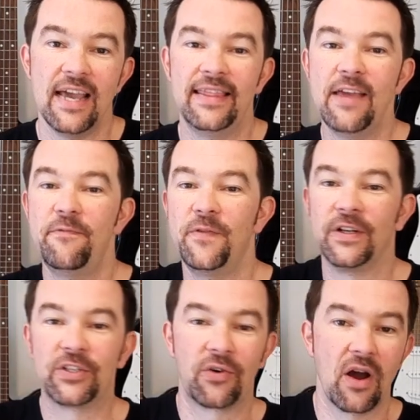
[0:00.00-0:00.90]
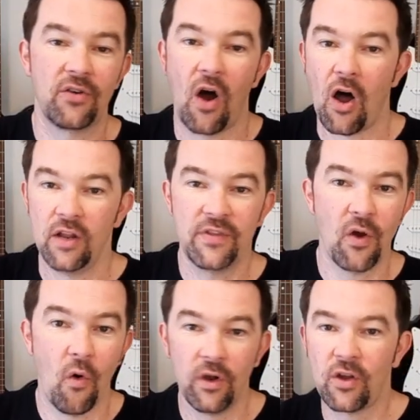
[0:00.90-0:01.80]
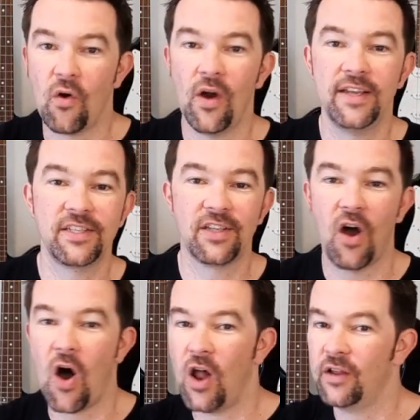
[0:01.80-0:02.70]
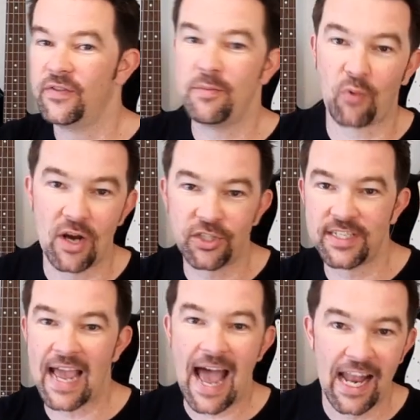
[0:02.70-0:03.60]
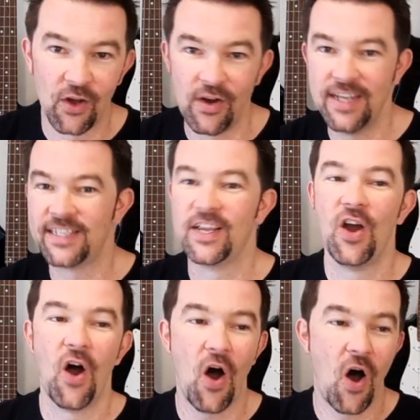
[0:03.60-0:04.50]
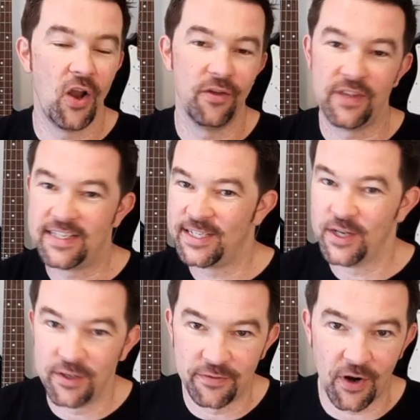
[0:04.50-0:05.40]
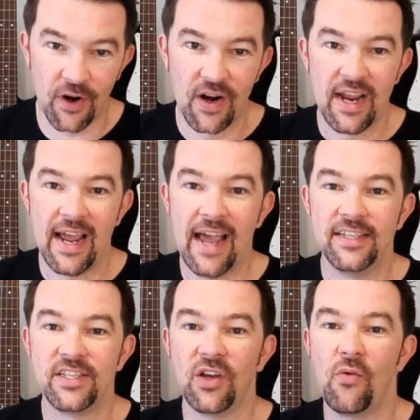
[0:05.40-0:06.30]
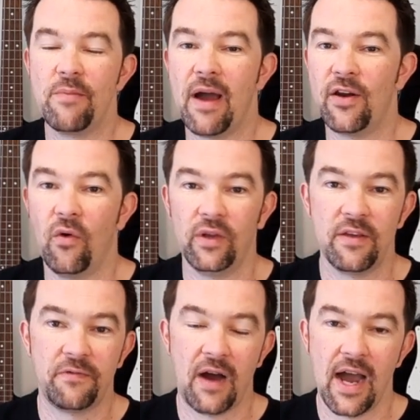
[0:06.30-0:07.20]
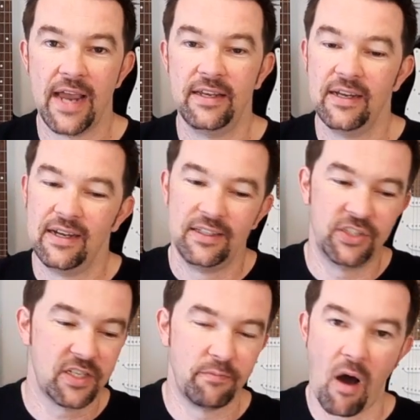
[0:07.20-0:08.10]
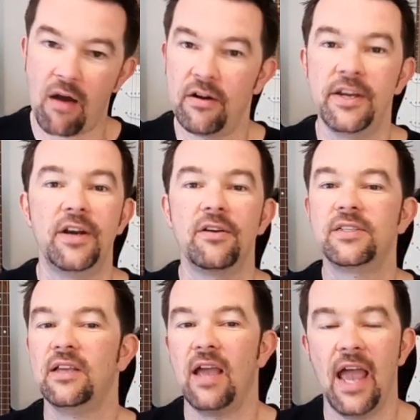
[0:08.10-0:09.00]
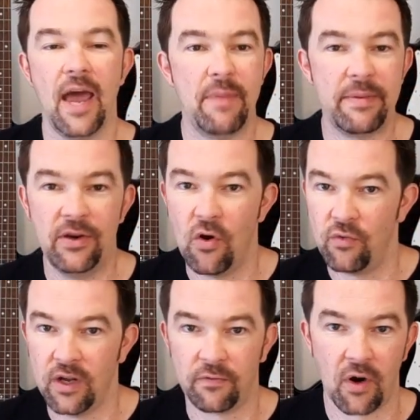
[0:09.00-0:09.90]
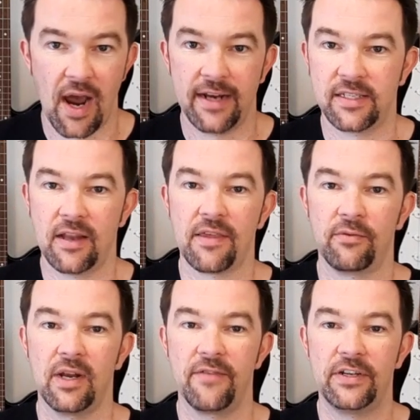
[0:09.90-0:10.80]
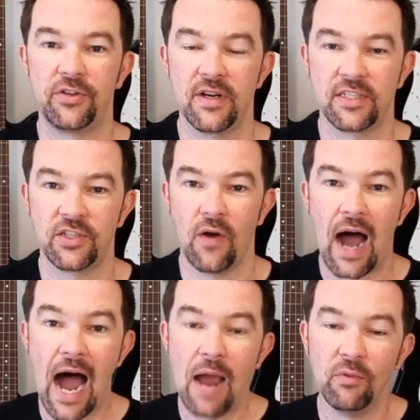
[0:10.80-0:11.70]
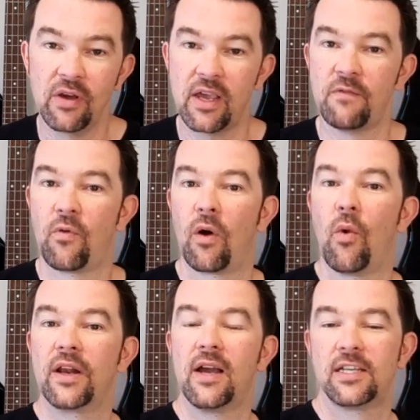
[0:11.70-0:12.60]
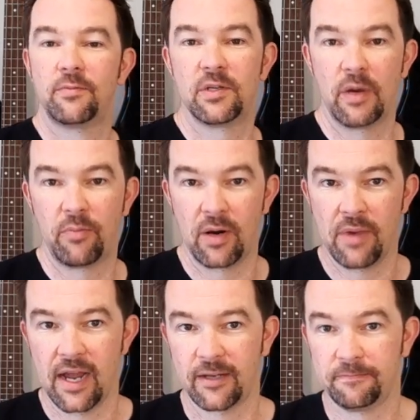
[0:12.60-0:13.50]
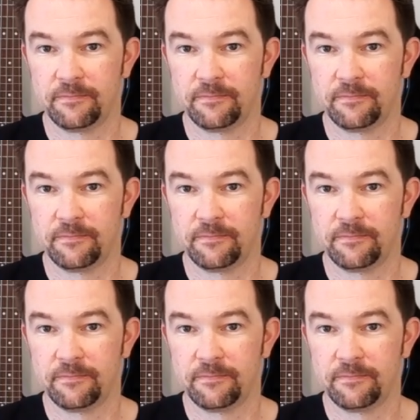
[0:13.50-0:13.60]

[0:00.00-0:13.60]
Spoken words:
they filter out all of the old coins, all of the precious alloys, all of the silver, and so we might only find just modern years and maybe no real varieties, nothing really of interest. So I'm looking for what customers might bring back.